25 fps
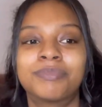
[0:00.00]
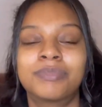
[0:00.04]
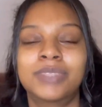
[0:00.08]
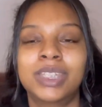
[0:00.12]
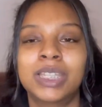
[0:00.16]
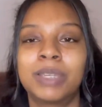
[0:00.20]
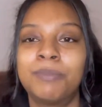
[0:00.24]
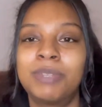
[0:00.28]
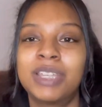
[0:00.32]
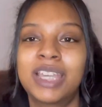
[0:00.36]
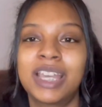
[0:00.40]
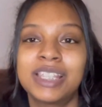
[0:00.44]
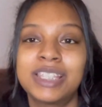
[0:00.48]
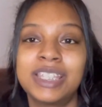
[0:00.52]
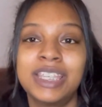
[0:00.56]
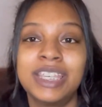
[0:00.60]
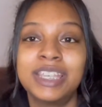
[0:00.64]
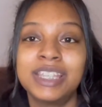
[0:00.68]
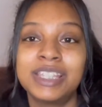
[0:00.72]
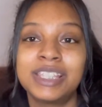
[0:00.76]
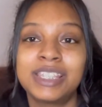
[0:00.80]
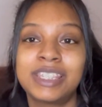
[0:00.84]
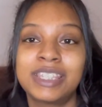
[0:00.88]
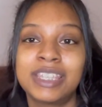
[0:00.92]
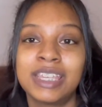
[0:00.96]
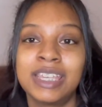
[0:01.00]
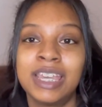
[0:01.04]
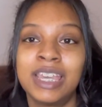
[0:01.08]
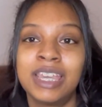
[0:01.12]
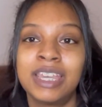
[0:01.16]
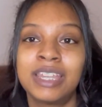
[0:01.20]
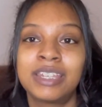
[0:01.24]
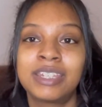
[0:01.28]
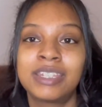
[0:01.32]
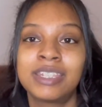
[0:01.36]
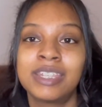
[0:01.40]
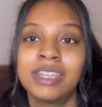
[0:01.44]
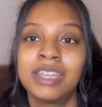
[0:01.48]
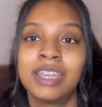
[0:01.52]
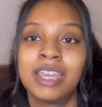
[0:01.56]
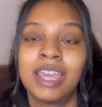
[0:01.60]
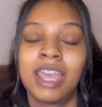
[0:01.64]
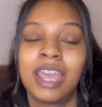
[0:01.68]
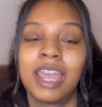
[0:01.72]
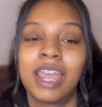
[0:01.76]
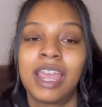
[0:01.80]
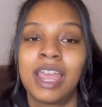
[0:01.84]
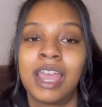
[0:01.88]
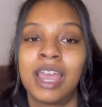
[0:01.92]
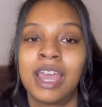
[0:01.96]
Because he can see it,
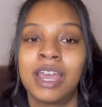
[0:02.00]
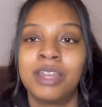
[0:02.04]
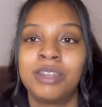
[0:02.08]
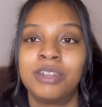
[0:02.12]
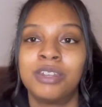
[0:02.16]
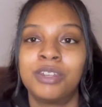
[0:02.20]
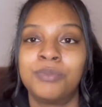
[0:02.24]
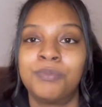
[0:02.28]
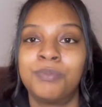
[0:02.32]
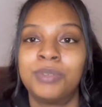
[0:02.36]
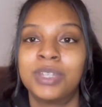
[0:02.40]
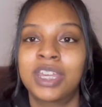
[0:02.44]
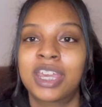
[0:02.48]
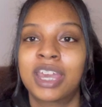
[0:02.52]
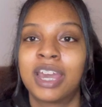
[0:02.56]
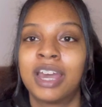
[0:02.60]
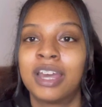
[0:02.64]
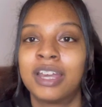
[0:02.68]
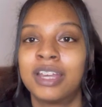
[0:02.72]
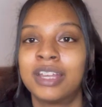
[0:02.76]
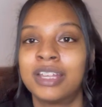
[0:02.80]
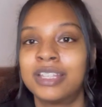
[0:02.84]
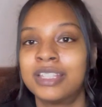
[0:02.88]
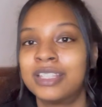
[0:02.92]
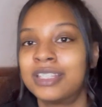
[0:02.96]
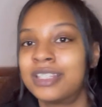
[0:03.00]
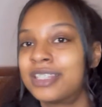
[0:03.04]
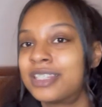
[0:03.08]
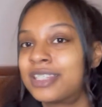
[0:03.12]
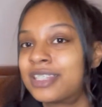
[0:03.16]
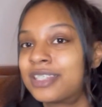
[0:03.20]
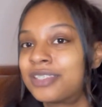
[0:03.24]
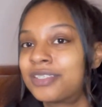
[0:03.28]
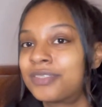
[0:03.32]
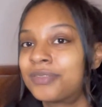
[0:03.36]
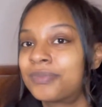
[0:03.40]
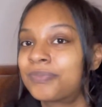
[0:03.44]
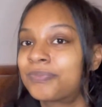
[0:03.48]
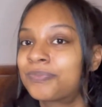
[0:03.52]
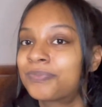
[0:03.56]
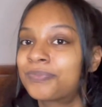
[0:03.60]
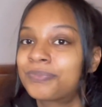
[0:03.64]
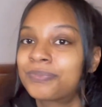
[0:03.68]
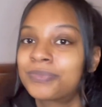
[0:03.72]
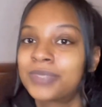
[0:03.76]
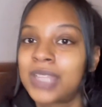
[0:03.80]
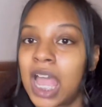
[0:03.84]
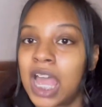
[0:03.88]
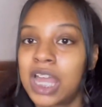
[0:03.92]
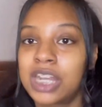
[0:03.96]
and because
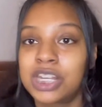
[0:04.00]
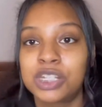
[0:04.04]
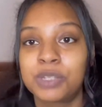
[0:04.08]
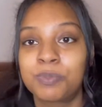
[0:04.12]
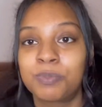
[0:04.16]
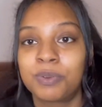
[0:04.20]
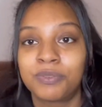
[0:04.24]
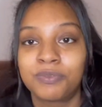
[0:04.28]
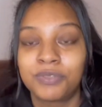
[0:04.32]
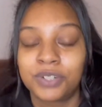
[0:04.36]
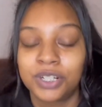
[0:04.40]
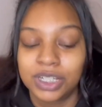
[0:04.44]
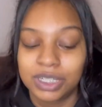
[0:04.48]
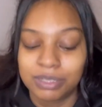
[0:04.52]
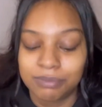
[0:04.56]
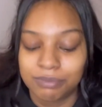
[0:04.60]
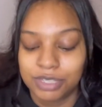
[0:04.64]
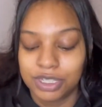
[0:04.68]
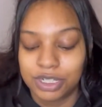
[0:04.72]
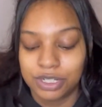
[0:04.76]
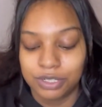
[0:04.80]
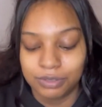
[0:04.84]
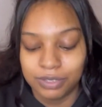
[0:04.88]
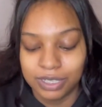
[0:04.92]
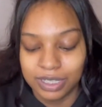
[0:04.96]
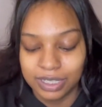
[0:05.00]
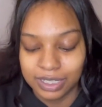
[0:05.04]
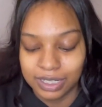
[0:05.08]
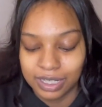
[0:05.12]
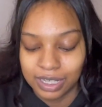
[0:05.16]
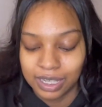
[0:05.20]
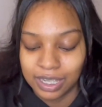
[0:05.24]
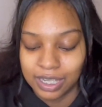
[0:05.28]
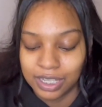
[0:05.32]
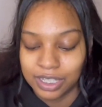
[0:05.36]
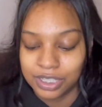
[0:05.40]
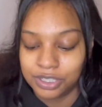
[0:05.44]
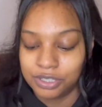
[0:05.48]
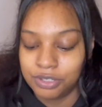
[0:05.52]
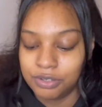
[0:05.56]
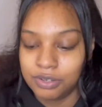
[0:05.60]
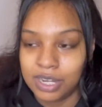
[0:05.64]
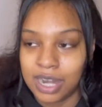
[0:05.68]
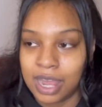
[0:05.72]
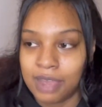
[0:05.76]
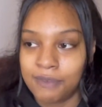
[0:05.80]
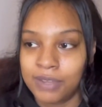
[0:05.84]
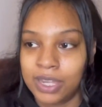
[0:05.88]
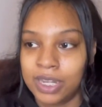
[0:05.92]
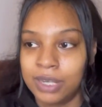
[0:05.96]
I just prefer him to do it. You can
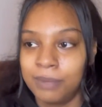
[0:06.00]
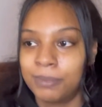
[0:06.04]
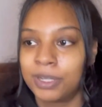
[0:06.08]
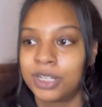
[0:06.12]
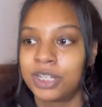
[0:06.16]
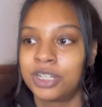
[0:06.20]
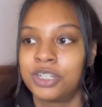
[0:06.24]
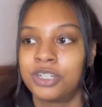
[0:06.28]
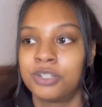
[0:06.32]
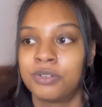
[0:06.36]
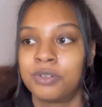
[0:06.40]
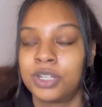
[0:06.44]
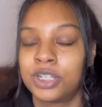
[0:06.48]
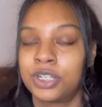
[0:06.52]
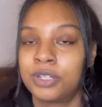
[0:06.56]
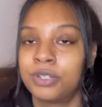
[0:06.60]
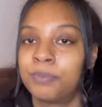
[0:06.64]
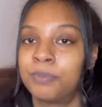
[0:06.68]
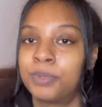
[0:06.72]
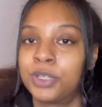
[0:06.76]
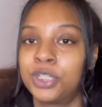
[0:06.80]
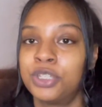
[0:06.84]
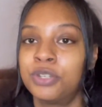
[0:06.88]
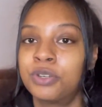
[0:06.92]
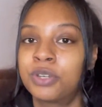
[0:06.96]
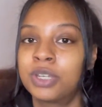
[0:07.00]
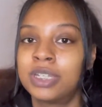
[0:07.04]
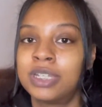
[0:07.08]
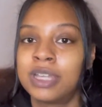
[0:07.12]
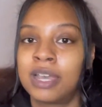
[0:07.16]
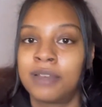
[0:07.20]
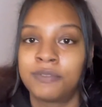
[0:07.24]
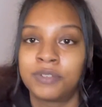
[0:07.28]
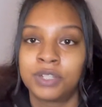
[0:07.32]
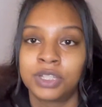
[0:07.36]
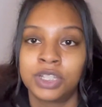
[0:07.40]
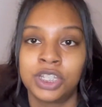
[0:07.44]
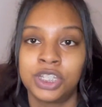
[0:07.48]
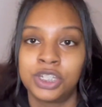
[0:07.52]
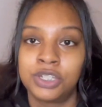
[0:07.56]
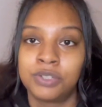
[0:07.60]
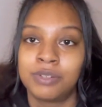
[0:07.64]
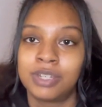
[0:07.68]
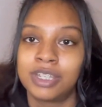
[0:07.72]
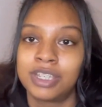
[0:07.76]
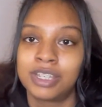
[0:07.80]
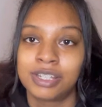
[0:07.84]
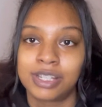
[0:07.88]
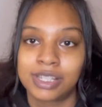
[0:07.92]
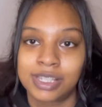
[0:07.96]
have anybody do it, but you can definitely do
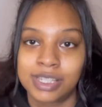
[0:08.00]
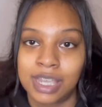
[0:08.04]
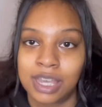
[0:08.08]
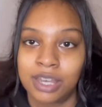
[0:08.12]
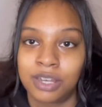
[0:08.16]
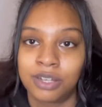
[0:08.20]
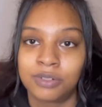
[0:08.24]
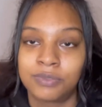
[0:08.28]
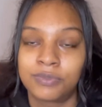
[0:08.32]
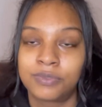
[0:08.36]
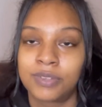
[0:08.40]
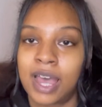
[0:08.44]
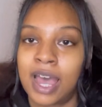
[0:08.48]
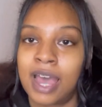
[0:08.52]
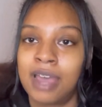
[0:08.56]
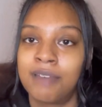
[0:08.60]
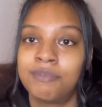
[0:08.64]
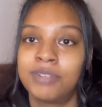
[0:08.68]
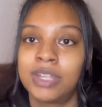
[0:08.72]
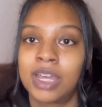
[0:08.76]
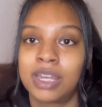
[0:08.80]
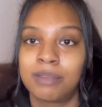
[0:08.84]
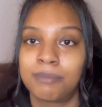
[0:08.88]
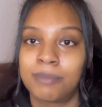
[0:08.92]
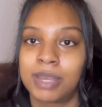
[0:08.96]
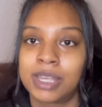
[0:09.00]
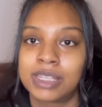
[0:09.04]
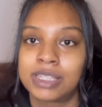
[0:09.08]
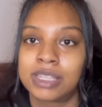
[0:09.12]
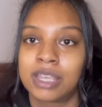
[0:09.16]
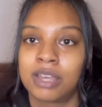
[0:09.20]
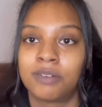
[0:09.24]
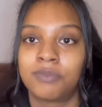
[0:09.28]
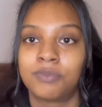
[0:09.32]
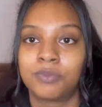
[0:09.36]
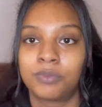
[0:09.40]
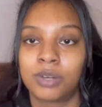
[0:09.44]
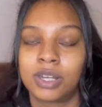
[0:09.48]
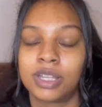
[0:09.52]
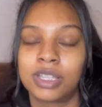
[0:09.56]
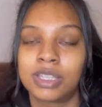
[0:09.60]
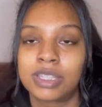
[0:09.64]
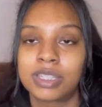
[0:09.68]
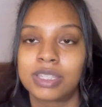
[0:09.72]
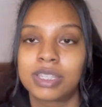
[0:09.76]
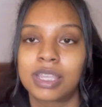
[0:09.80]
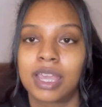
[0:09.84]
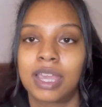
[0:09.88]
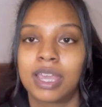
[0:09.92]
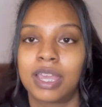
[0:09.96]
it yourself. I've done it myself
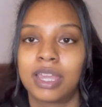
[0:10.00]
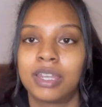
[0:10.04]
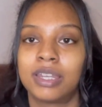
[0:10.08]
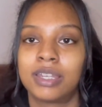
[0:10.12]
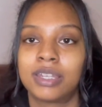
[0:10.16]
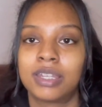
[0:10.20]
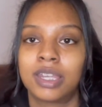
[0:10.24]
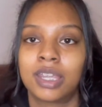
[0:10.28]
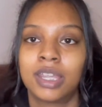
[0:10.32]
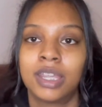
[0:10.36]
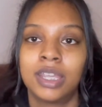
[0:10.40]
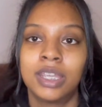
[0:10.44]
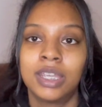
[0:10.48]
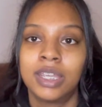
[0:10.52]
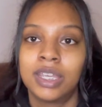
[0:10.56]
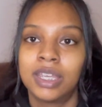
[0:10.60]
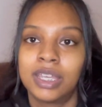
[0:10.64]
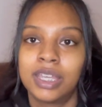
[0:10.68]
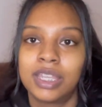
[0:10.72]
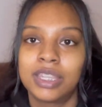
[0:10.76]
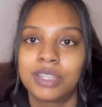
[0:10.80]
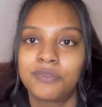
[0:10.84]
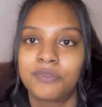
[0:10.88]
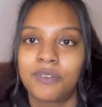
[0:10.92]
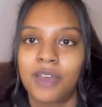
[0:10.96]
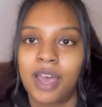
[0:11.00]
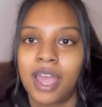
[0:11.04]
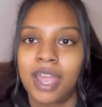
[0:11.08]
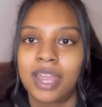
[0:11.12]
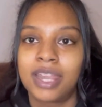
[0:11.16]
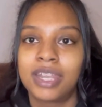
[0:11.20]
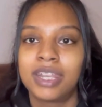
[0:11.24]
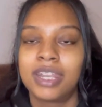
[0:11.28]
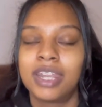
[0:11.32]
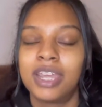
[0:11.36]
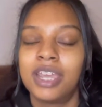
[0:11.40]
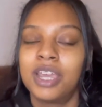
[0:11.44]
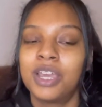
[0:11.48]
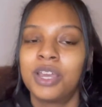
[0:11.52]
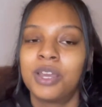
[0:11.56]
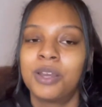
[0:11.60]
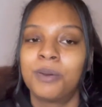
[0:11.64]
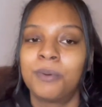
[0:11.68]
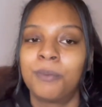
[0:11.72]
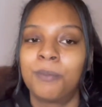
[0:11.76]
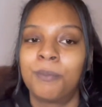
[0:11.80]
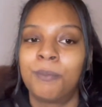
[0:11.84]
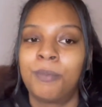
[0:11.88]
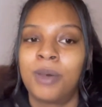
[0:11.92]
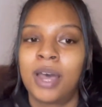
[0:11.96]
once and it's fine.
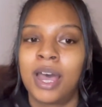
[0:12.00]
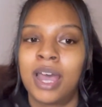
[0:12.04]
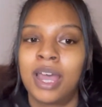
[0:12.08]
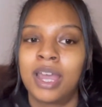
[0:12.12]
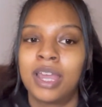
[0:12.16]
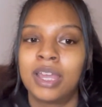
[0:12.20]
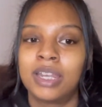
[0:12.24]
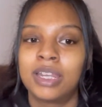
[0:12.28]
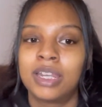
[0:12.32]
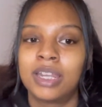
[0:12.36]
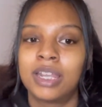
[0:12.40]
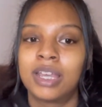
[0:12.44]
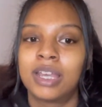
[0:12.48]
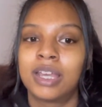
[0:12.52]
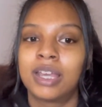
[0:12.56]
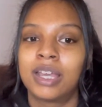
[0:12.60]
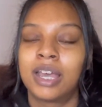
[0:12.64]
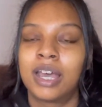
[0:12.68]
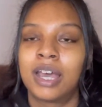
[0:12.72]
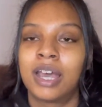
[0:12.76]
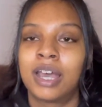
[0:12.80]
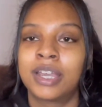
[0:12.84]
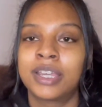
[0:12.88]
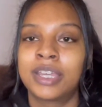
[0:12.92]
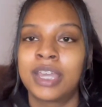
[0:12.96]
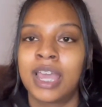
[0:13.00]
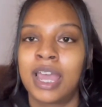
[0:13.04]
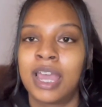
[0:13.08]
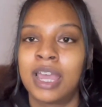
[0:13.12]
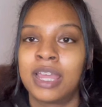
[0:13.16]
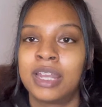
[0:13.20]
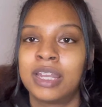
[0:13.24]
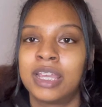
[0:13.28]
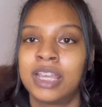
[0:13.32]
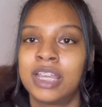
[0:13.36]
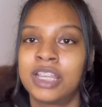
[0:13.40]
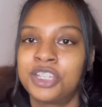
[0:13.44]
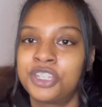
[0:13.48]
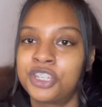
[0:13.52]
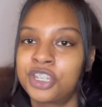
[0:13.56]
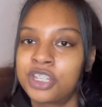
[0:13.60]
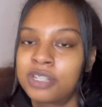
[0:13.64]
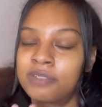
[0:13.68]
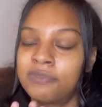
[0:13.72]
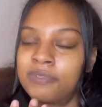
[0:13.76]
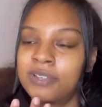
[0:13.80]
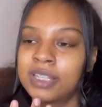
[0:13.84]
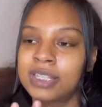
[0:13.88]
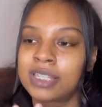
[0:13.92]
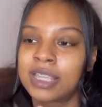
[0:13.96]
But again, it
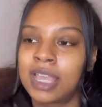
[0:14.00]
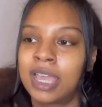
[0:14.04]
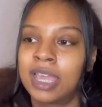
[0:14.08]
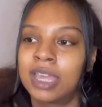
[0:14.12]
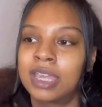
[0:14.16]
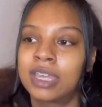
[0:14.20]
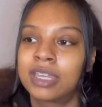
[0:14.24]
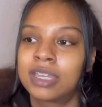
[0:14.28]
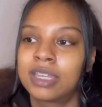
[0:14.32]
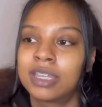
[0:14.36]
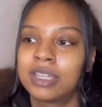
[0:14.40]
just feels like,